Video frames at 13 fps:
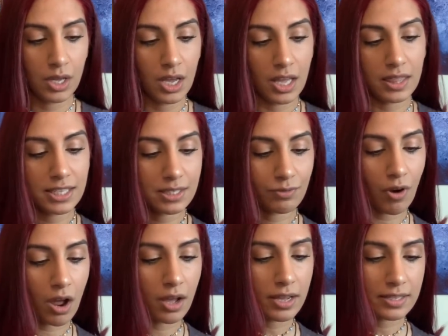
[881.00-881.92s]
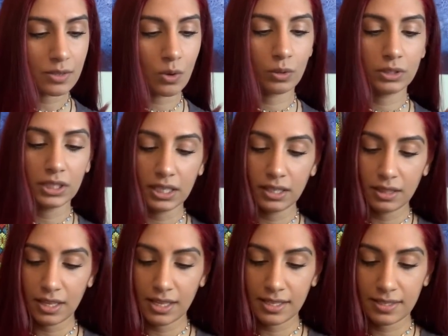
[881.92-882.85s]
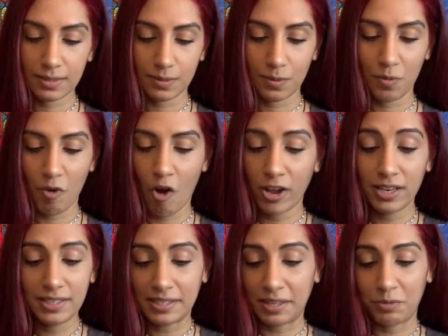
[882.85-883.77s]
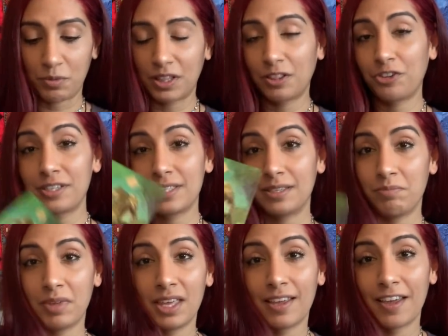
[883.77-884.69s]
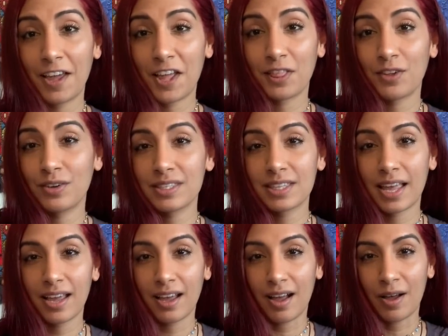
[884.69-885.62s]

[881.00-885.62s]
This frog is holding this, honestly, what looks to me, it looks like,